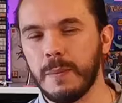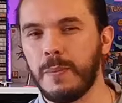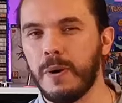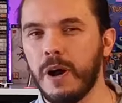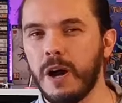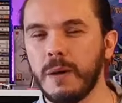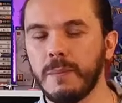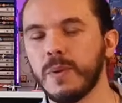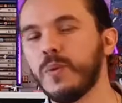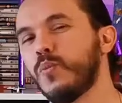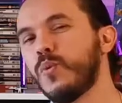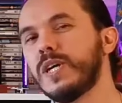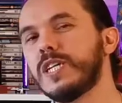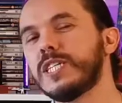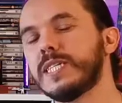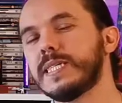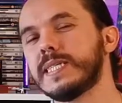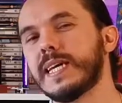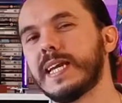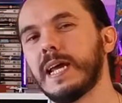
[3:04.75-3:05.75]
a part of me
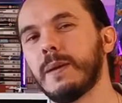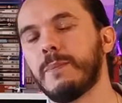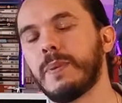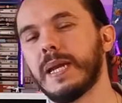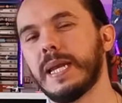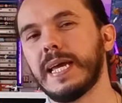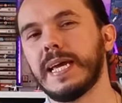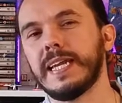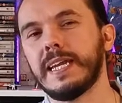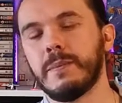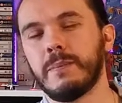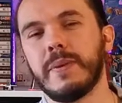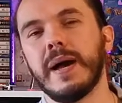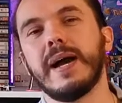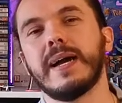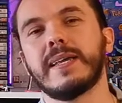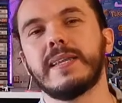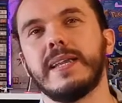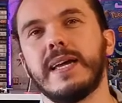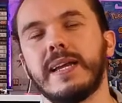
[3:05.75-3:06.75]
wishes that I played it
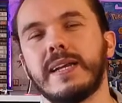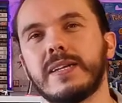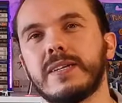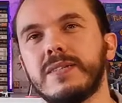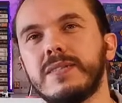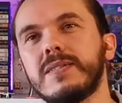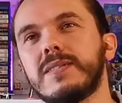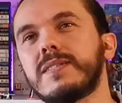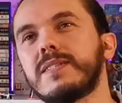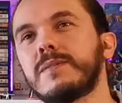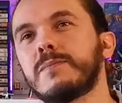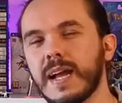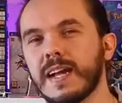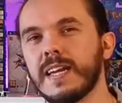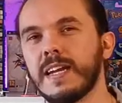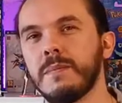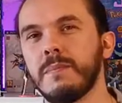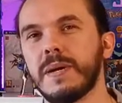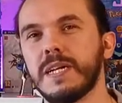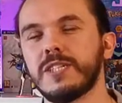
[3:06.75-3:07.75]
back then, because I
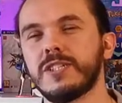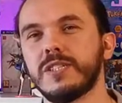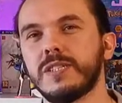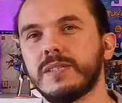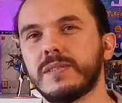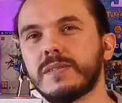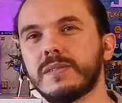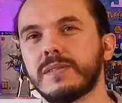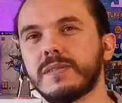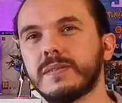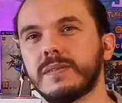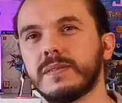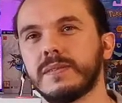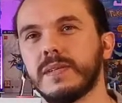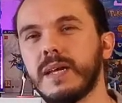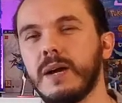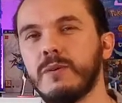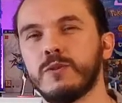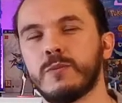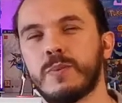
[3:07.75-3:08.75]
can imagine
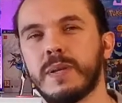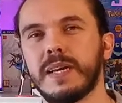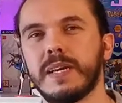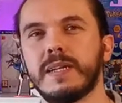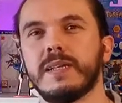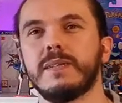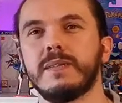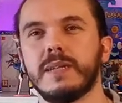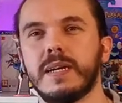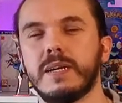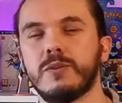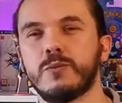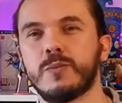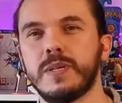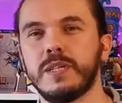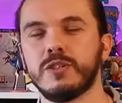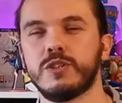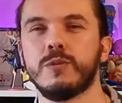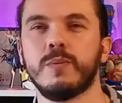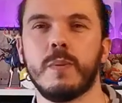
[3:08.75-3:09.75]
I was playing
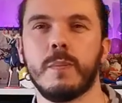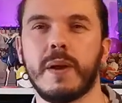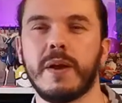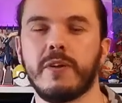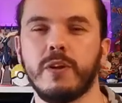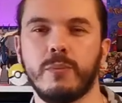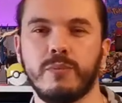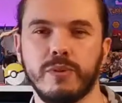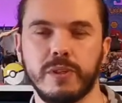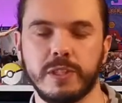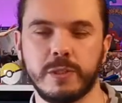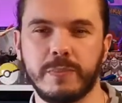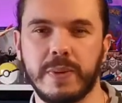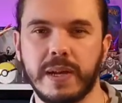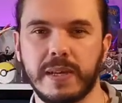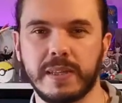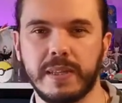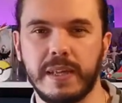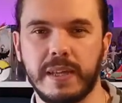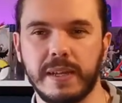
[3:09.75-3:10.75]
Super Mario Brothers
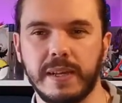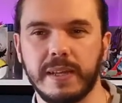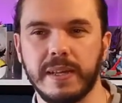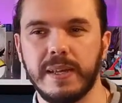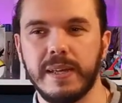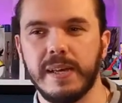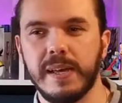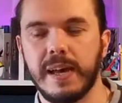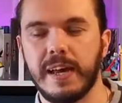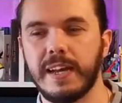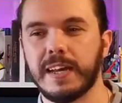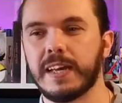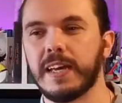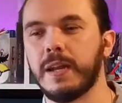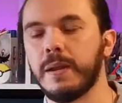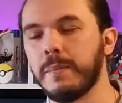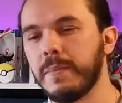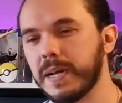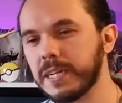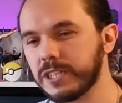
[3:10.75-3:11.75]
back then, and I
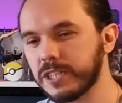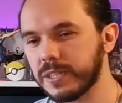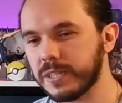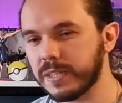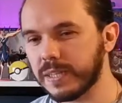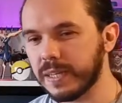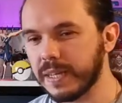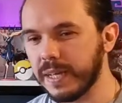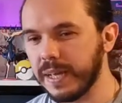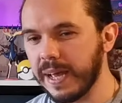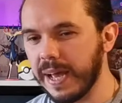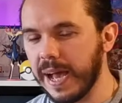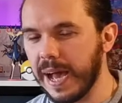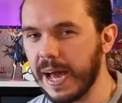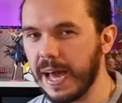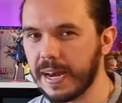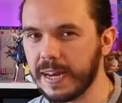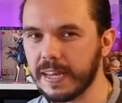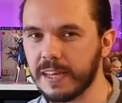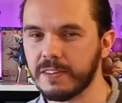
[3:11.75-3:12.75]
can imagine
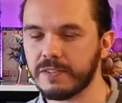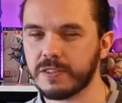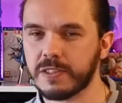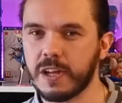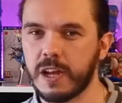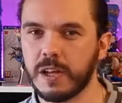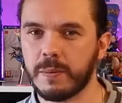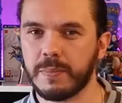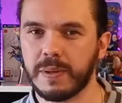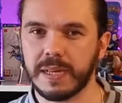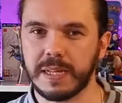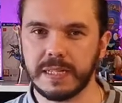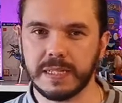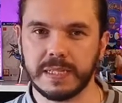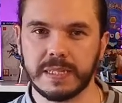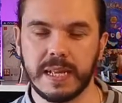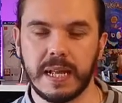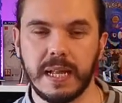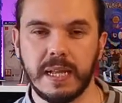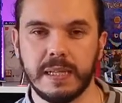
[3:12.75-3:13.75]
had I have started playing
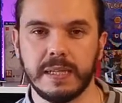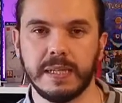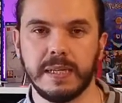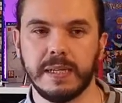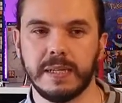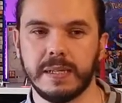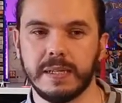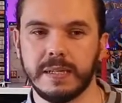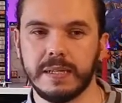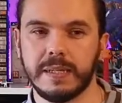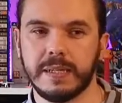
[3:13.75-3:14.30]
Zelda,